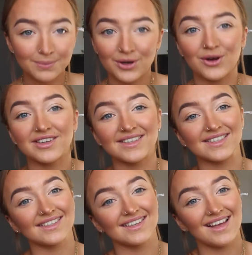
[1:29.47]

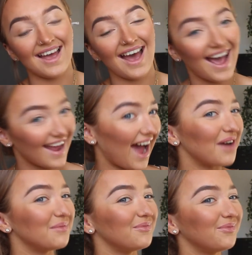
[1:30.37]
because I
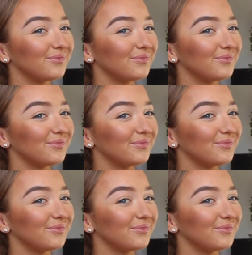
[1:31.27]
am.